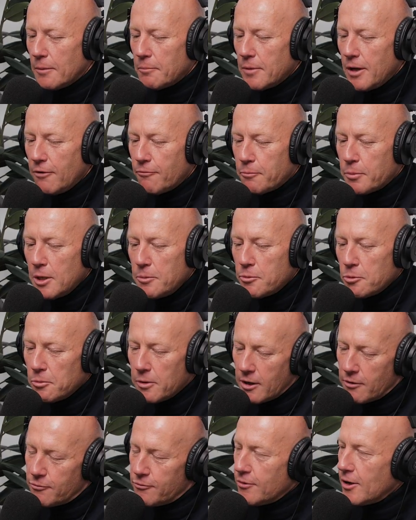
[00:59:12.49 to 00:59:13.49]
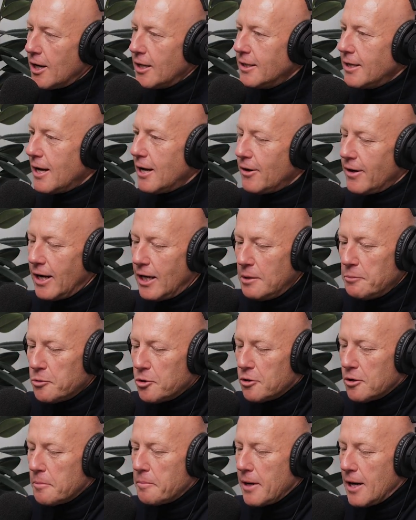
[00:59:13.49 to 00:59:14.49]
if people want to find out any
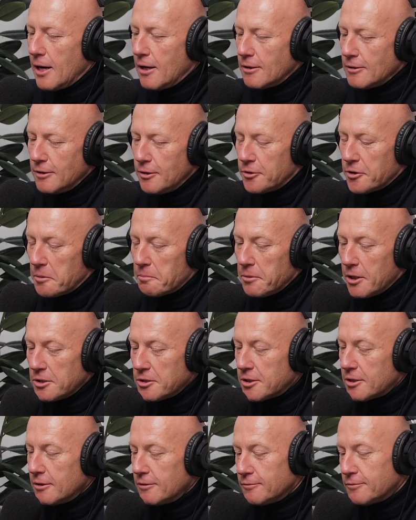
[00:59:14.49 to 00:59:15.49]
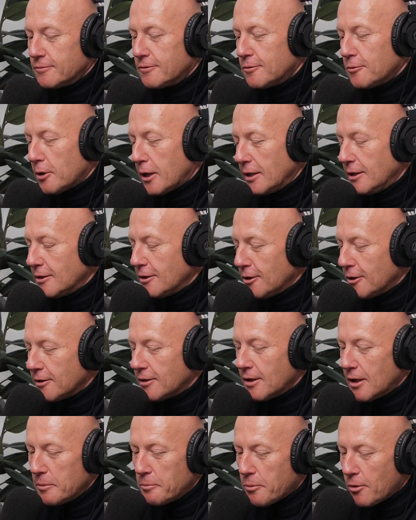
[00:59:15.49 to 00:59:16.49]
more about, you've got a bunch of great
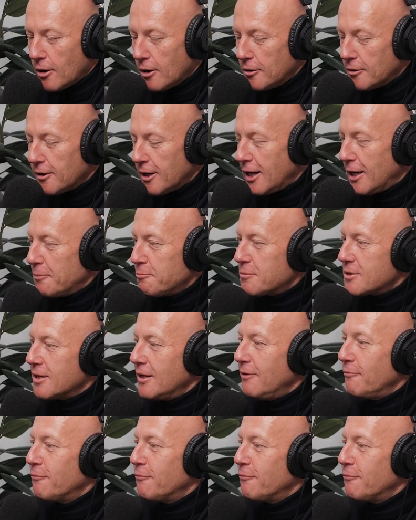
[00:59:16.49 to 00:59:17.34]
online programs and